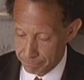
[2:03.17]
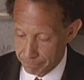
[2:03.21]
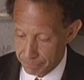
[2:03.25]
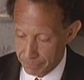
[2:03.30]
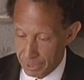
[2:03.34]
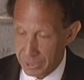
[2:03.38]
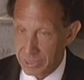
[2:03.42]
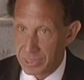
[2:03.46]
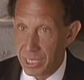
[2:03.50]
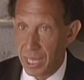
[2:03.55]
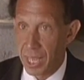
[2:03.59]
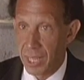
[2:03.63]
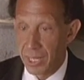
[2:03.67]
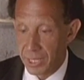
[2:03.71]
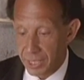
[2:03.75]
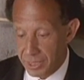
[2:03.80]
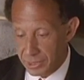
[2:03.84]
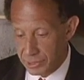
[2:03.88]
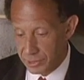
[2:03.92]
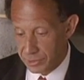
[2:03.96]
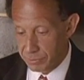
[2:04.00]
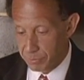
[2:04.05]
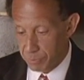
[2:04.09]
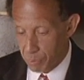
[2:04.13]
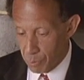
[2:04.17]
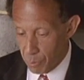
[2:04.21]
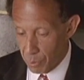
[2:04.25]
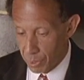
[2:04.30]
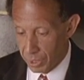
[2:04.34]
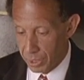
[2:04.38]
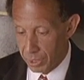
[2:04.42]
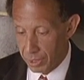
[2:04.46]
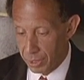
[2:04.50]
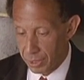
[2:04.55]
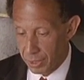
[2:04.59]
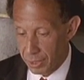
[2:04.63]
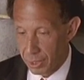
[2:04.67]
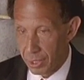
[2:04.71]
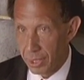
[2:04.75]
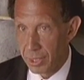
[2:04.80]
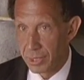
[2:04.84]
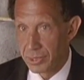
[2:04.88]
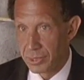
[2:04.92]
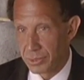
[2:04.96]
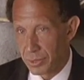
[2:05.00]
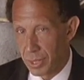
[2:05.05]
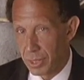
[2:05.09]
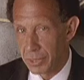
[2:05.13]
let's say at each point in
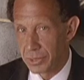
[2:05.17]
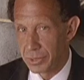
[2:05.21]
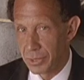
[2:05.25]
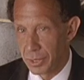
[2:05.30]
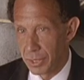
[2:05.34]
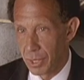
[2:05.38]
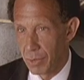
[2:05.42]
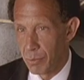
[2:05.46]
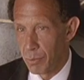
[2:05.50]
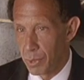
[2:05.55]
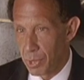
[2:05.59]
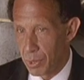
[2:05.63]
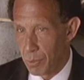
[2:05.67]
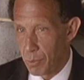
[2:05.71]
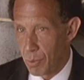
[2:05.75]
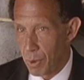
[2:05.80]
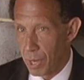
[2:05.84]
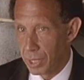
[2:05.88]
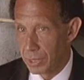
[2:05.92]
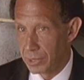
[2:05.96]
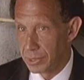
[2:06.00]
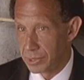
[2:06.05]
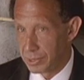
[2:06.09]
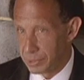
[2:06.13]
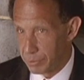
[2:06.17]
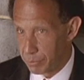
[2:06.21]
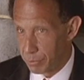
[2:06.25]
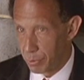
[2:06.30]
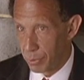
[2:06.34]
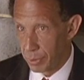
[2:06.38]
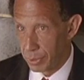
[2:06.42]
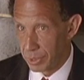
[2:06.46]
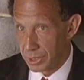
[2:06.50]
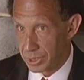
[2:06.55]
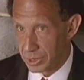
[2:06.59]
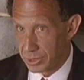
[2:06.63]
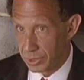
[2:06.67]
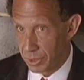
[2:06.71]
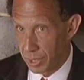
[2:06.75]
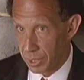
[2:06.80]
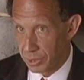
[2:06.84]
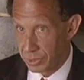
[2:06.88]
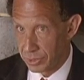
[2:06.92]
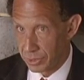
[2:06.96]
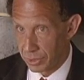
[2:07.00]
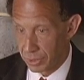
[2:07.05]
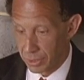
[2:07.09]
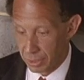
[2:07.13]
the structure that we want to support the
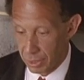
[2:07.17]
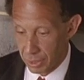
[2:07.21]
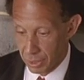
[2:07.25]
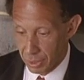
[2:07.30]
structure,